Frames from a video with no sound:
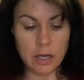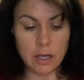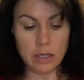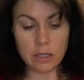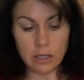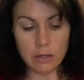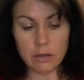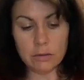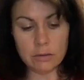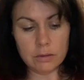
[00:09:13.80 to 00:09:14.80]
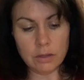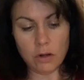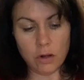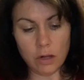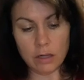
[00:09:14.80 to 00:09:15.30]
you know,
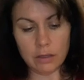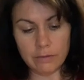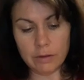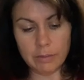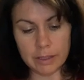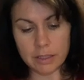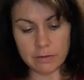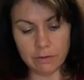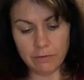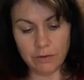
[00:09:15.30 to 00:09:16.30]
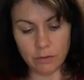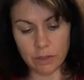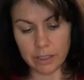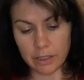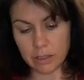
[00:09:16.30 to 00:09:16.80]
all of the bits of the
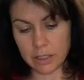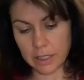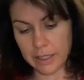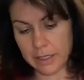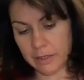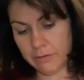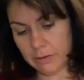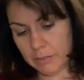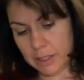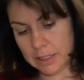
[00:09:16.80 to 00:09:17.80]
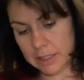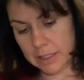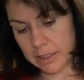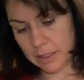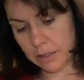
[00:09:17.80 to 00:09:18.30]
fueling are kind of a big
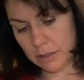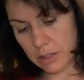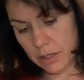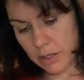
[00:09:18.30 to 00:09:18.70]
deal.